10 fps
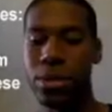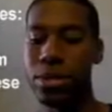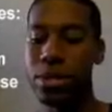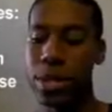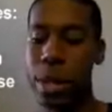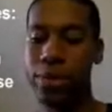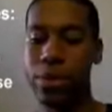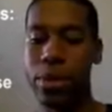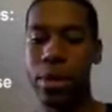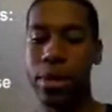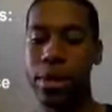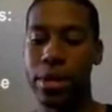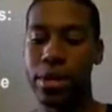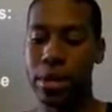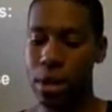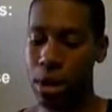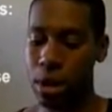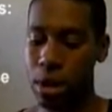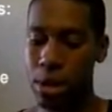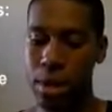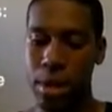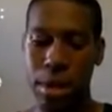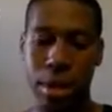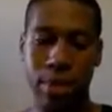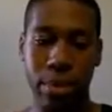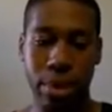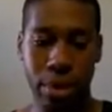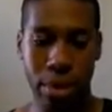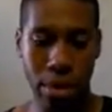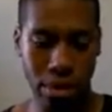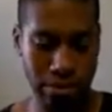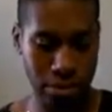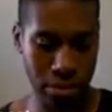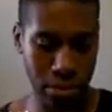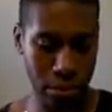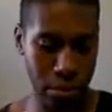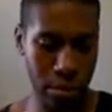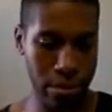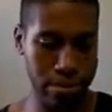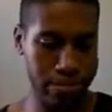Just slap it on and cook it, and I'm ready to go. So